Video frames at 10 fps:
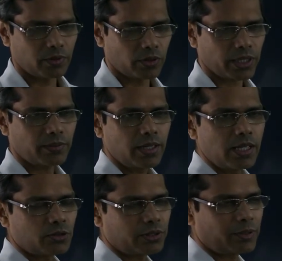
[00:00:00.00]
Okay,
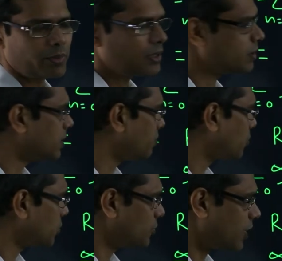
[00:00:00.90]
so that means
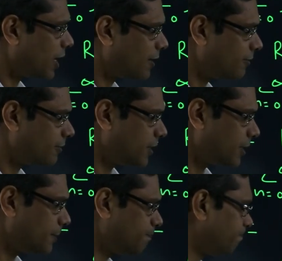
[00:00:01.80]
suppose you have
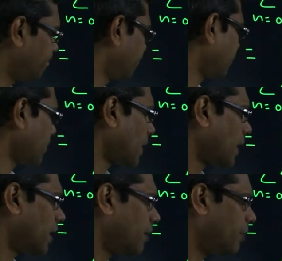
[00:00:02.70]
a
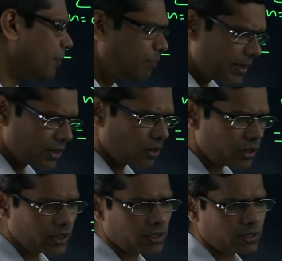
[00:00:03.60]

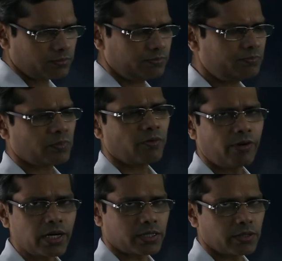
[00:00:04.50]
periodic
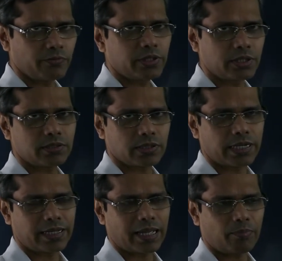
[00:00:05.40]
function which is
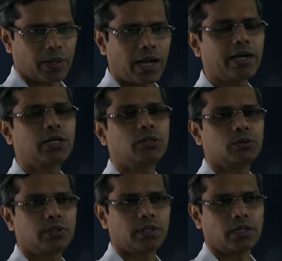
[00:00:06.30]
getting applied to
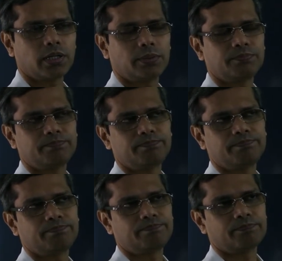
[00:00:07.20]
the
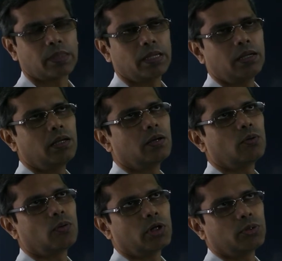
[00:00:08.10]

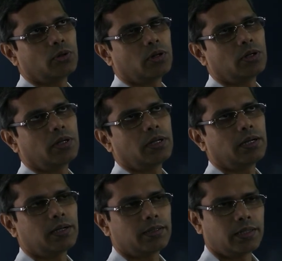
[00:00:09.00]
what do you call
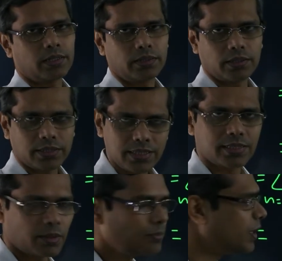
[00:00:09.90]
the
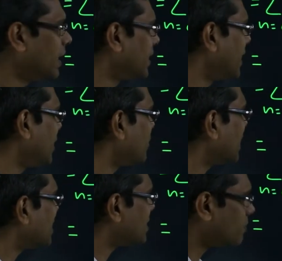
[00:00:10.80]
system, then you
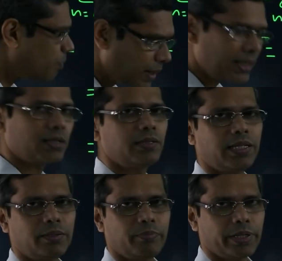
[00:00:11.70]
can split
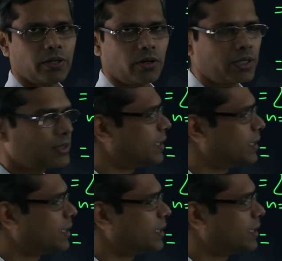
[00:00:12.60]
that periodic